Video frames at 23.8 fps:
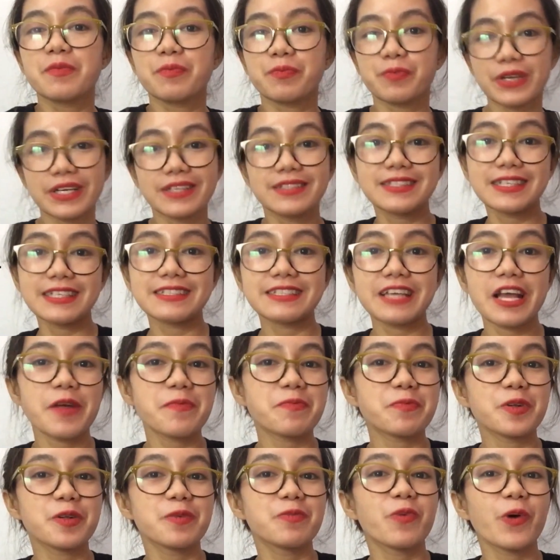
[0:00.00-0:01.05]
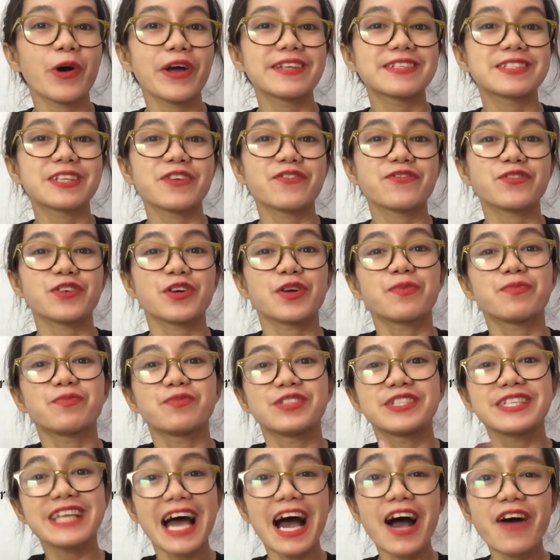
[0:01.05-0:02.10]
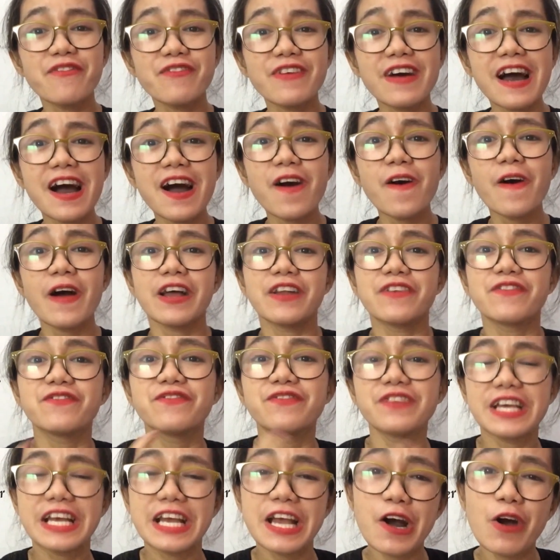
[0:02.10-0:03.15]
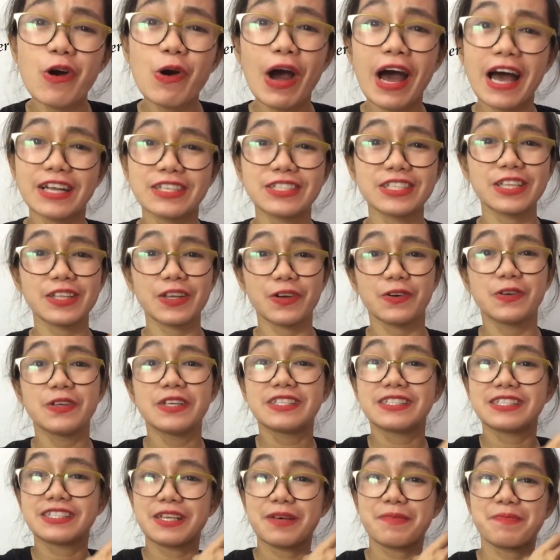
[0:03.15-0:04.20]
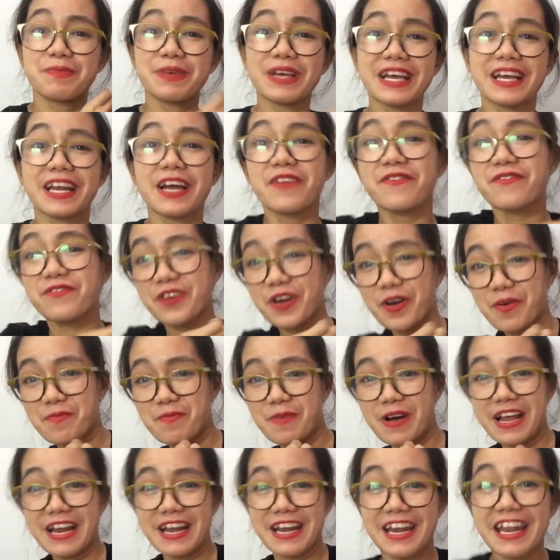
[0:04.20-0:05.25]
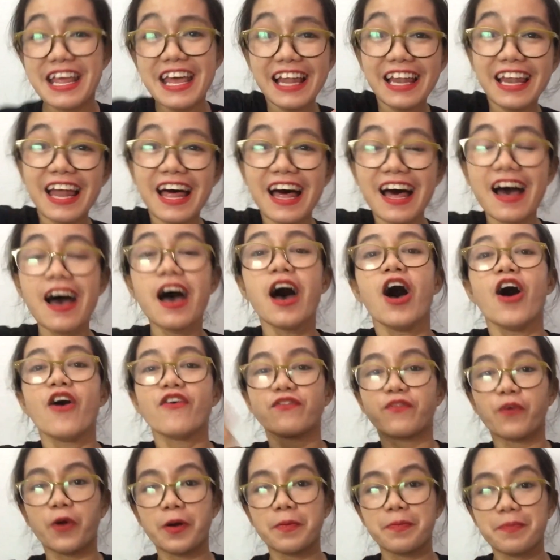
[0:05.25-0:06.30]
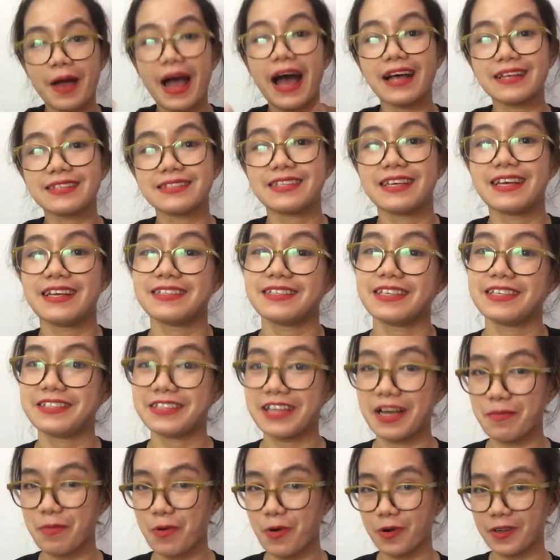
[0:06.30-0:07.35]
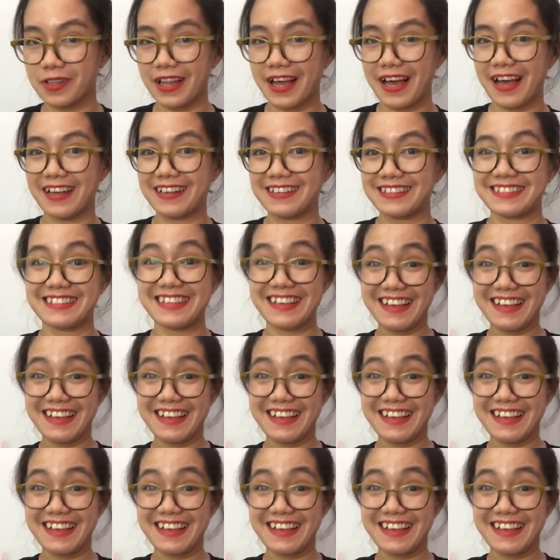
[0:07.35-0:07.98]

Princess April Boyster from Davao and Vio Angelo Sapiran from Manila for passing the demo class.